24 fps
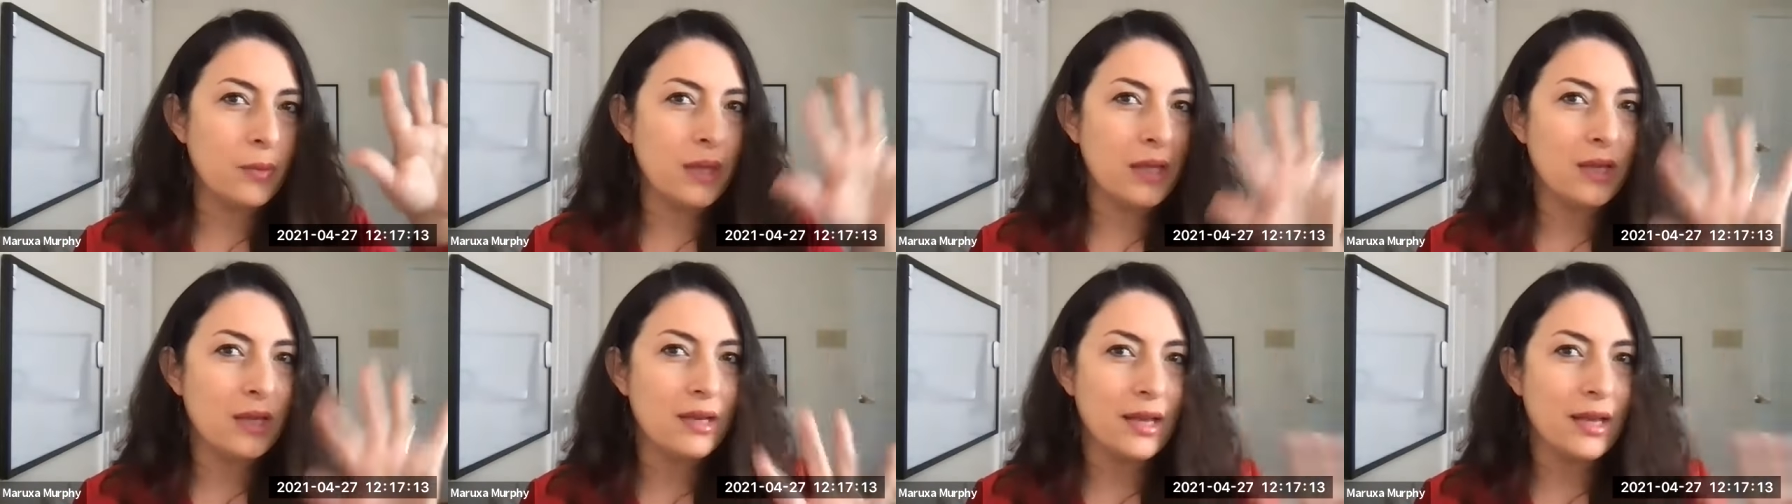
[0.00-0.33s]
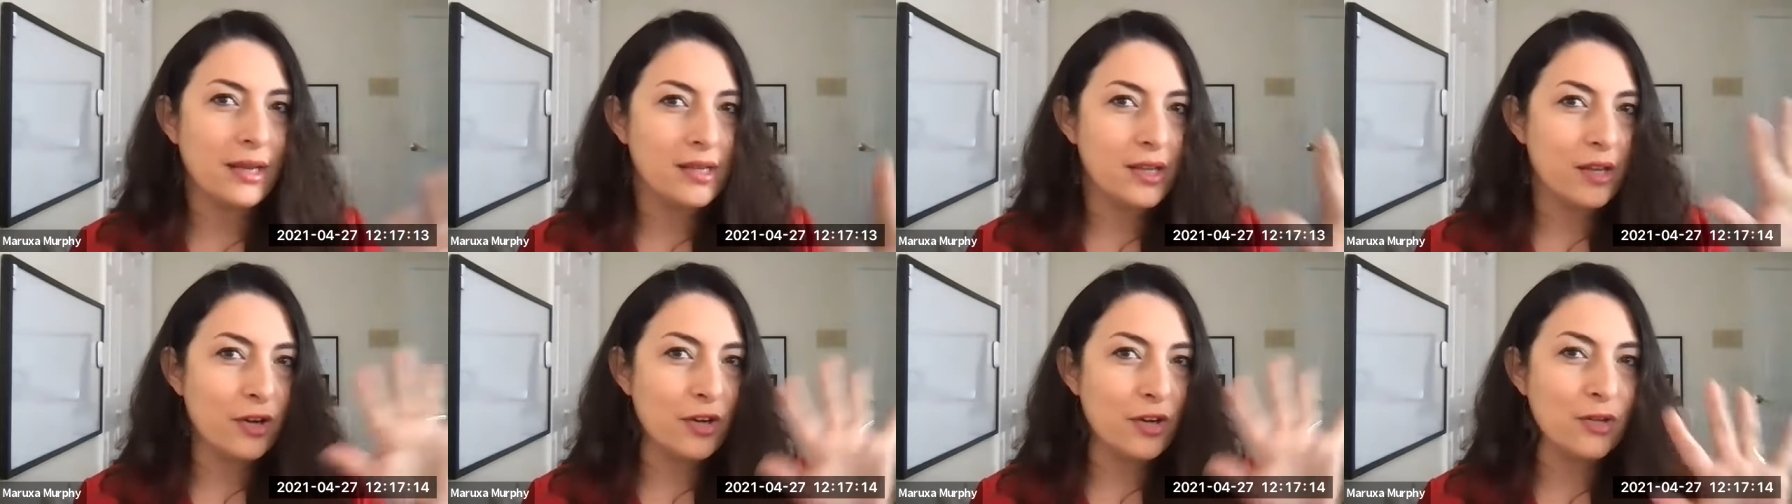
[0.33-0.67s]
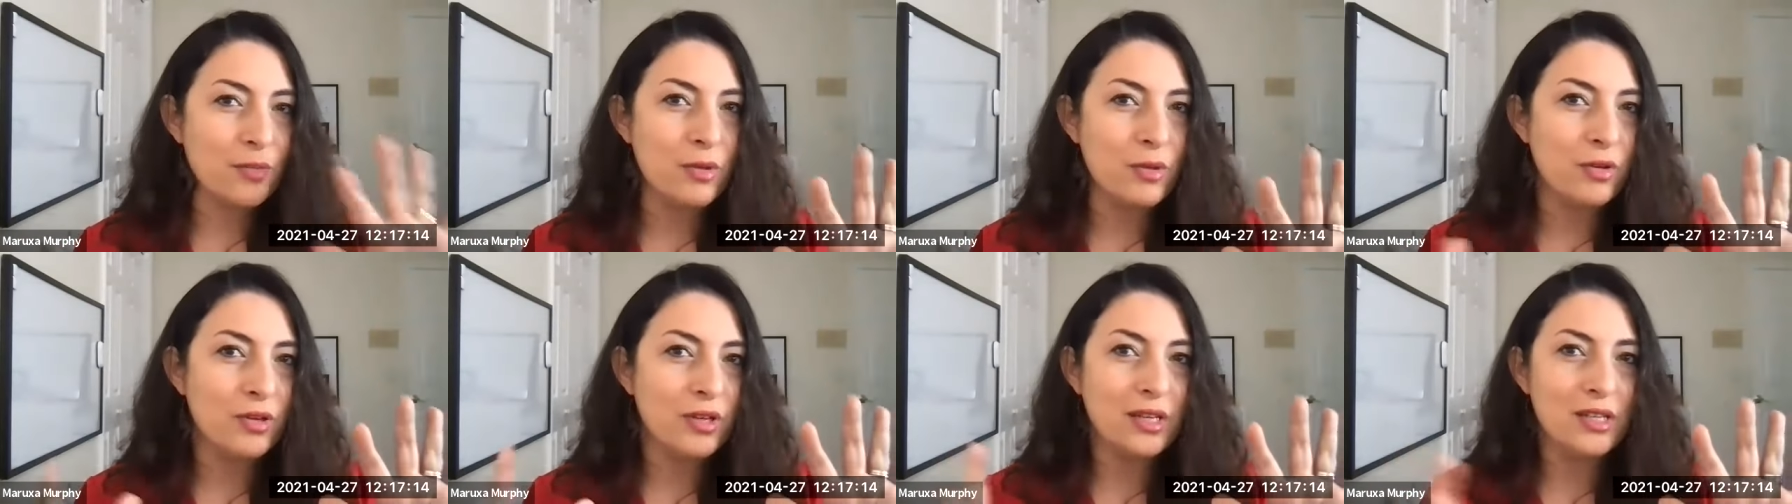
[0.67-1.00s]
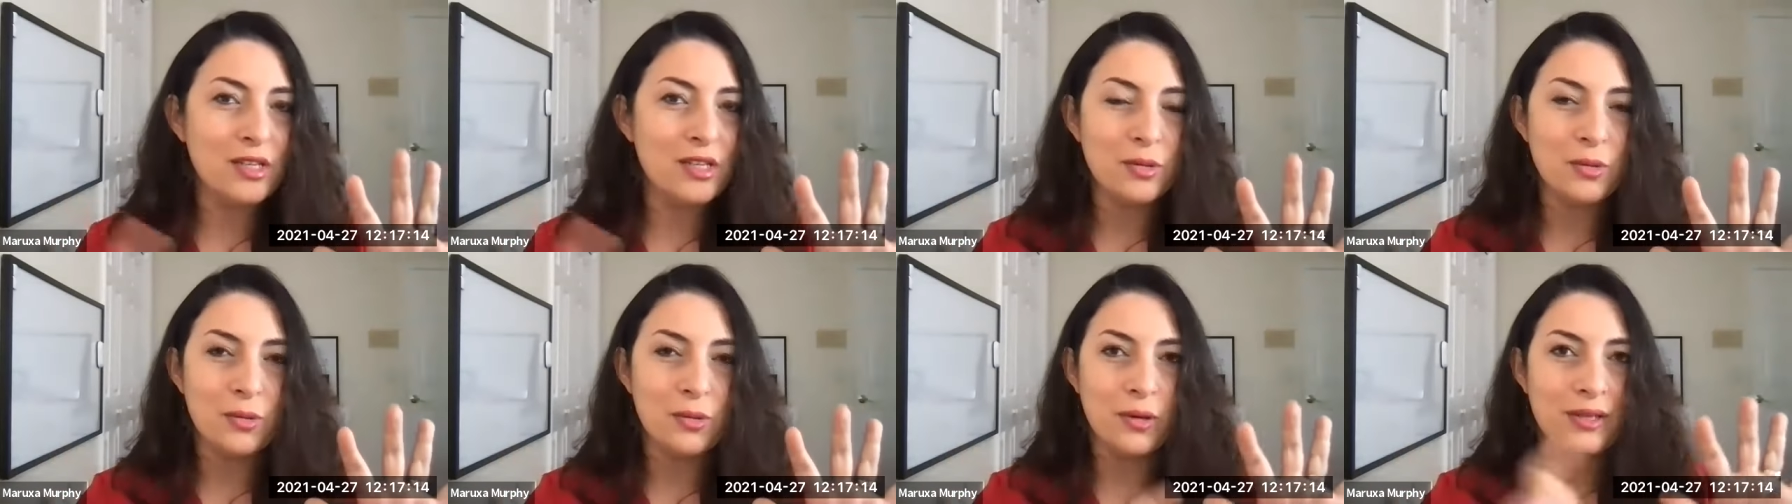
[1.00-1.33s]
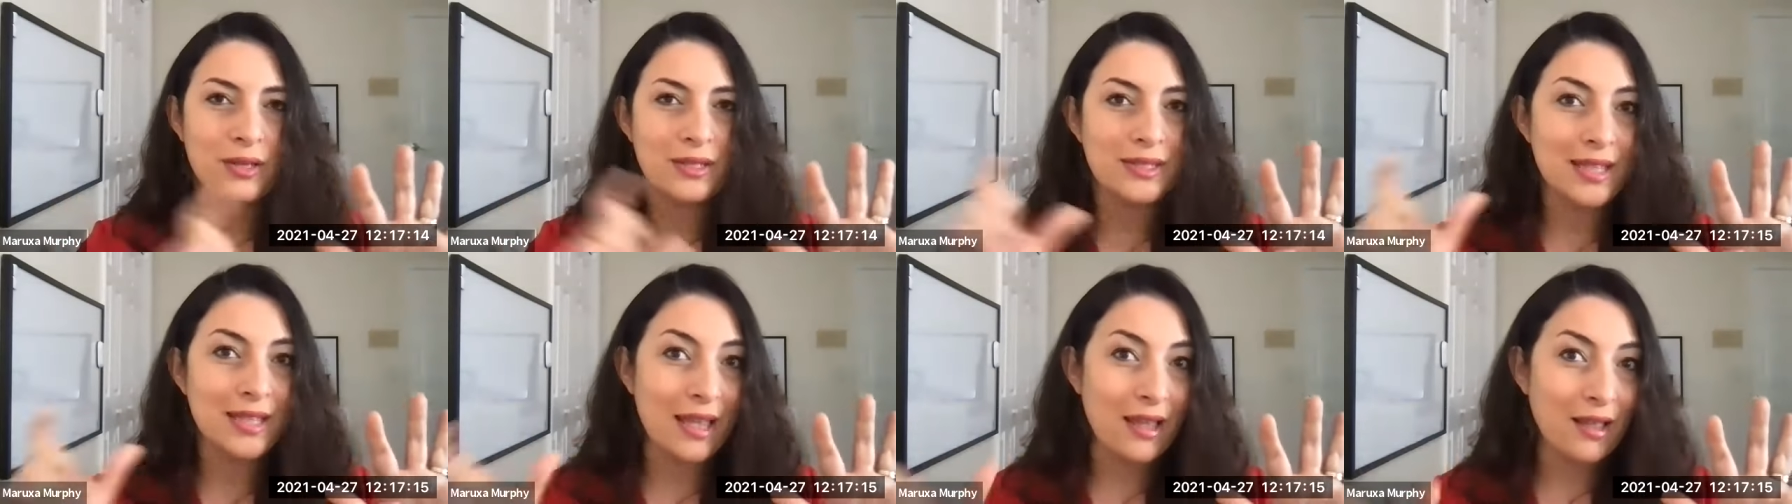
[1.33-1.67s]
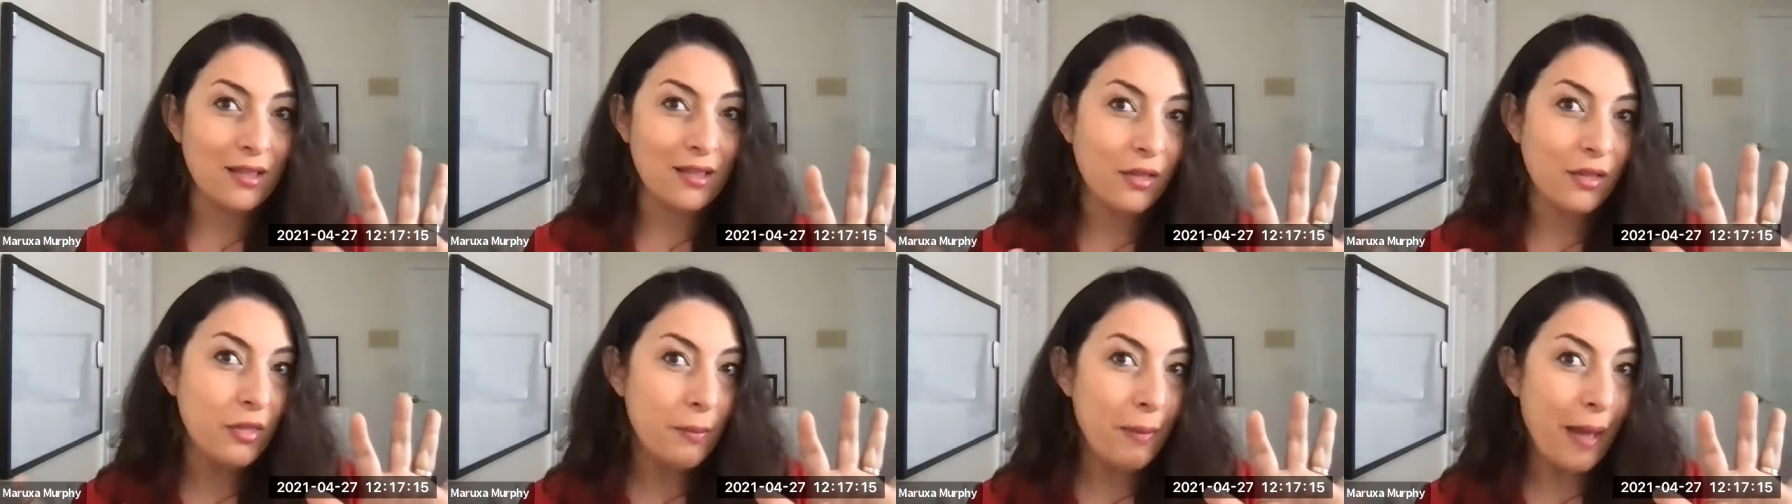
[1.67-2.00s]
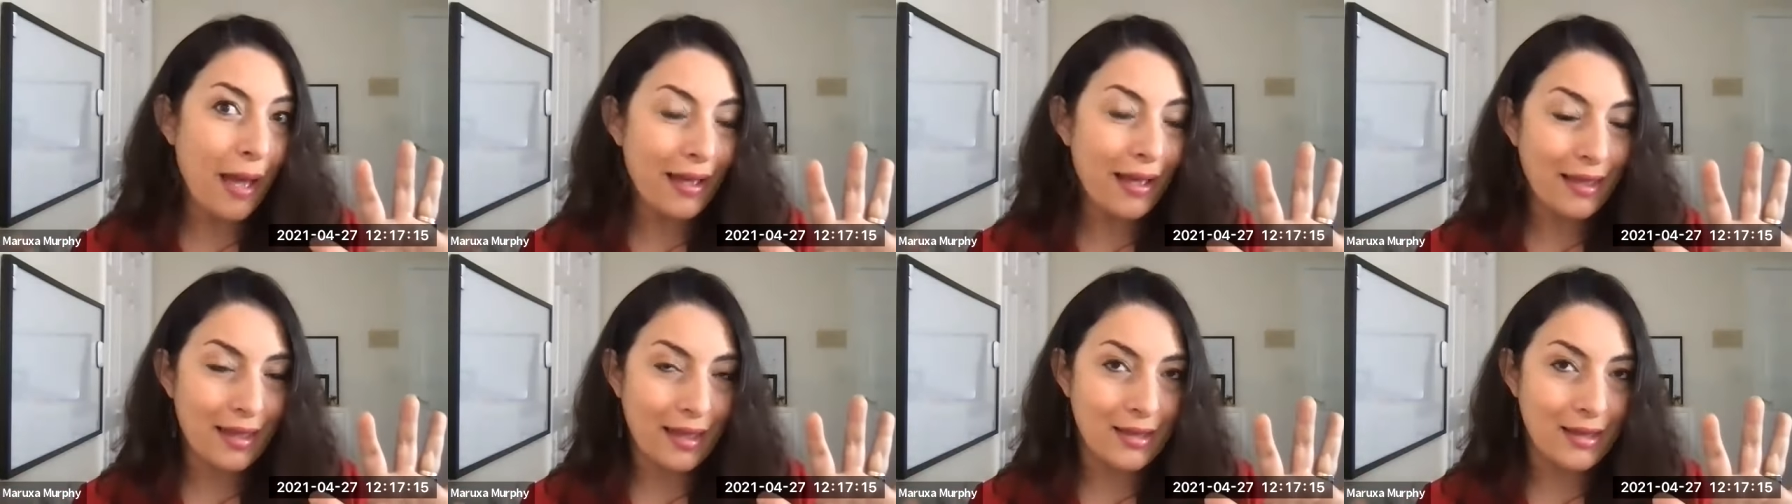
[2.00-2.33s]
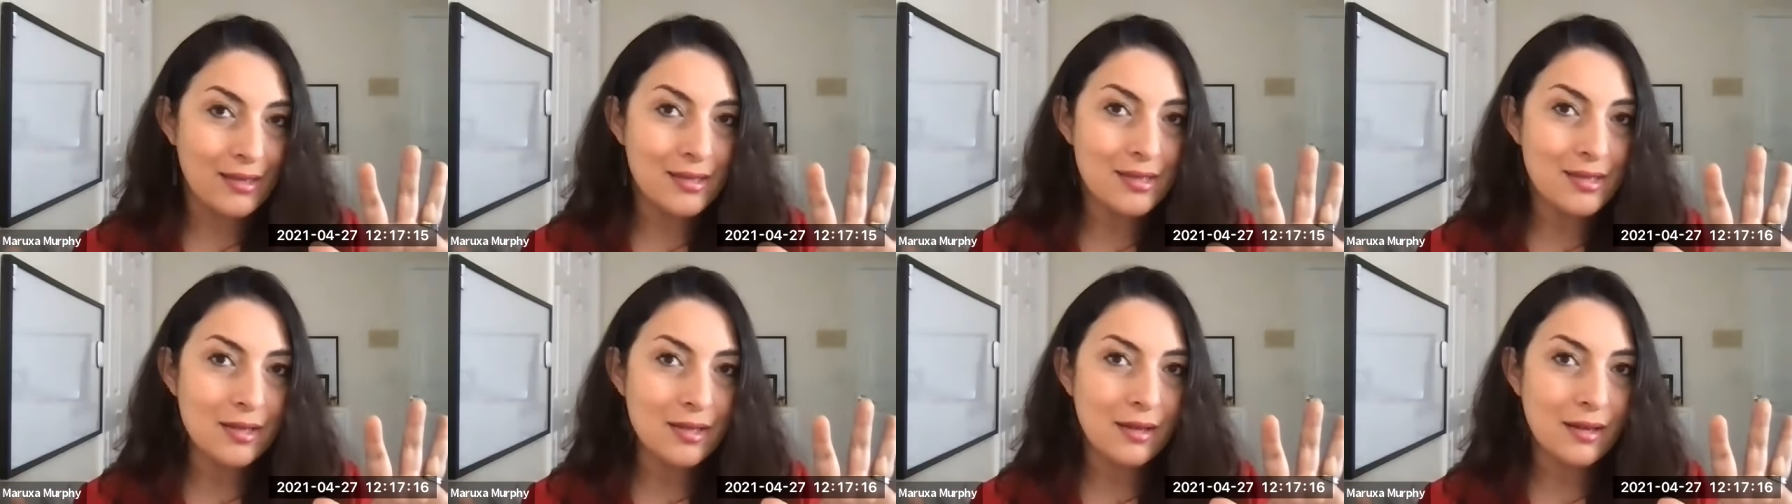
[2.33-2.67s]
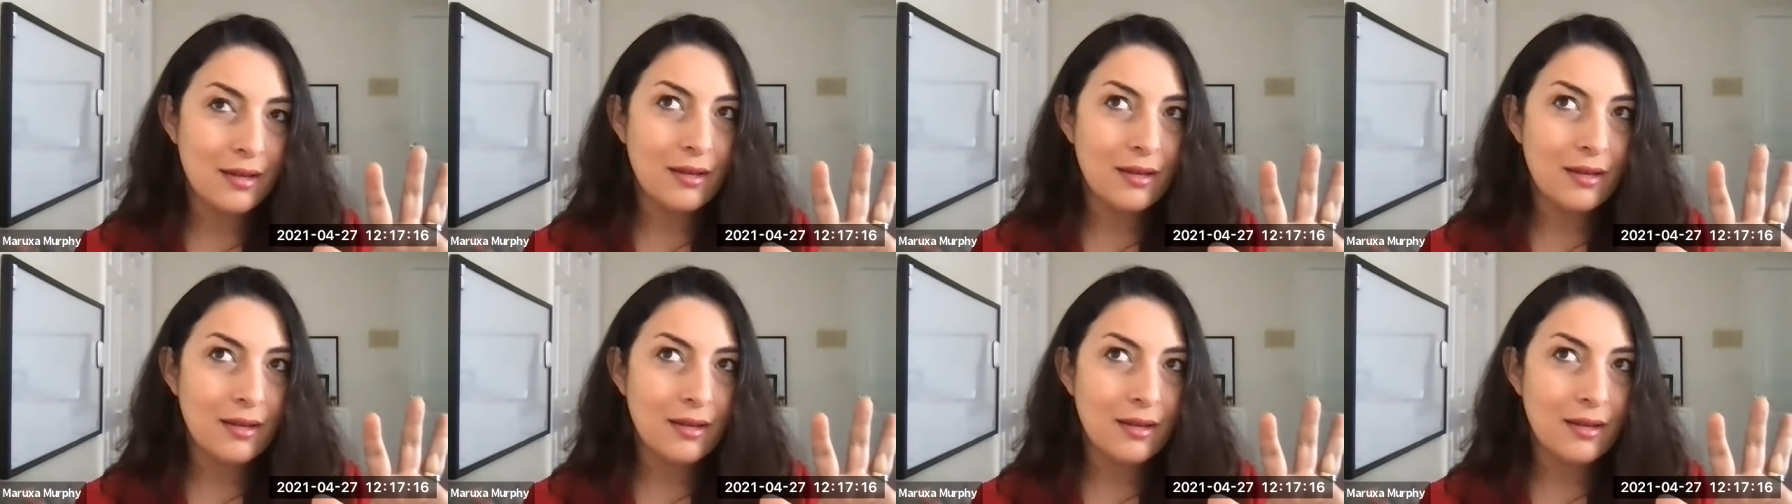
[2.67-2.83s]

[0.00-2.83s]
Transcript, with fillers: be connecting our community to a sale on the back end,